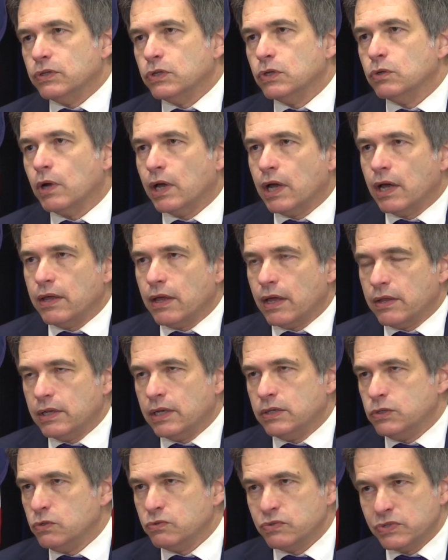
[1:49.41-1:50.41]
You know,
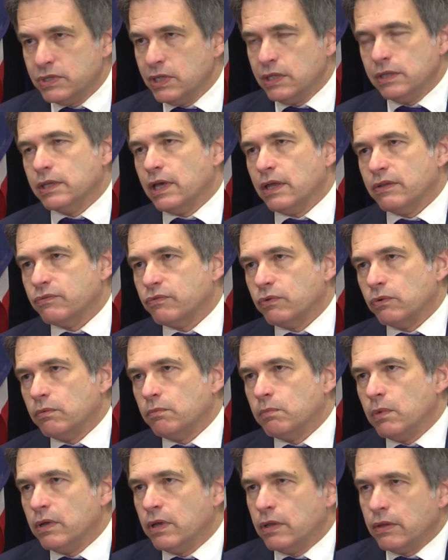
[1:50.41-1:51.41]
and you've seen that
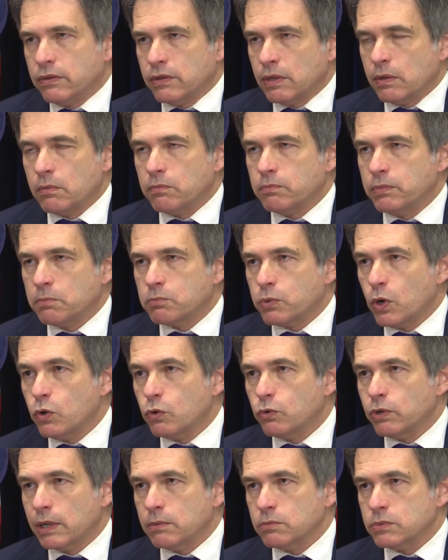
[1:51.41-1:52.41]
from the
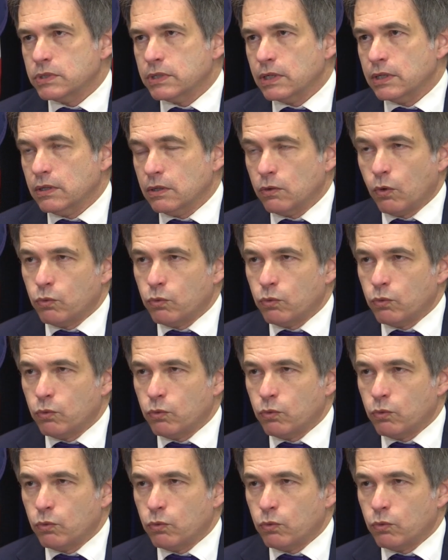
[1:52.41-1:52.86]
programs that